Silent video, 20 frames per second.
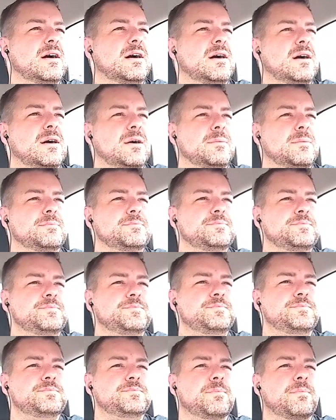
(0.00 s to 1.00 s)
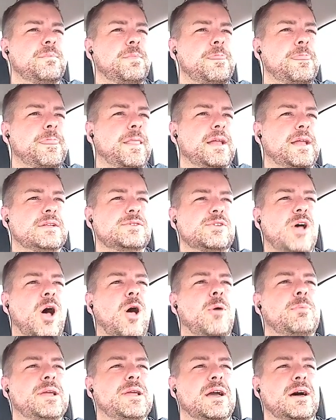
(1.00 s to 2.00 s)
And it's
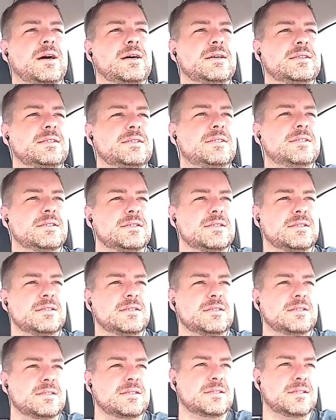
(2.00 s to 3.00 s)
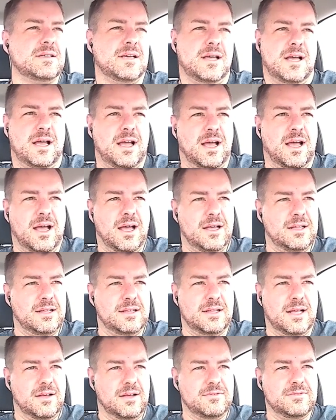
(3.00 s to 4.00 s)
all because
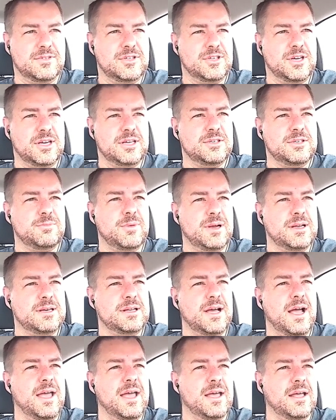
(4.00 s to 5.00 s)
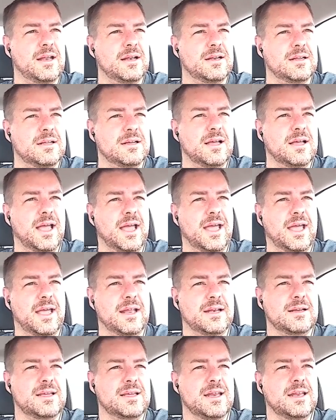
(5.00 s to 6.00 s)
I've changed my diet
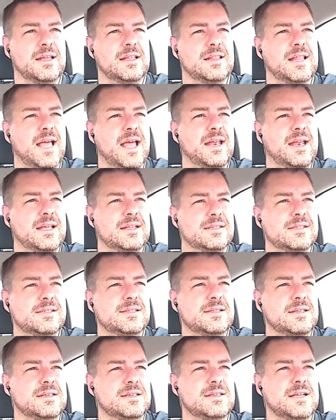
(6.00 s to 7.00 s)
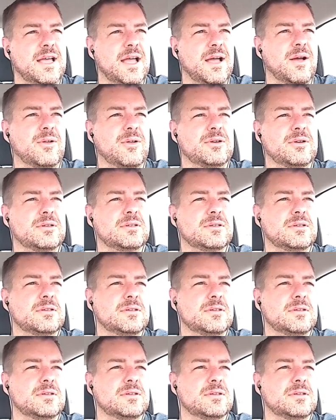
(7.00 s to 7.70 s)
and getting that insulin down.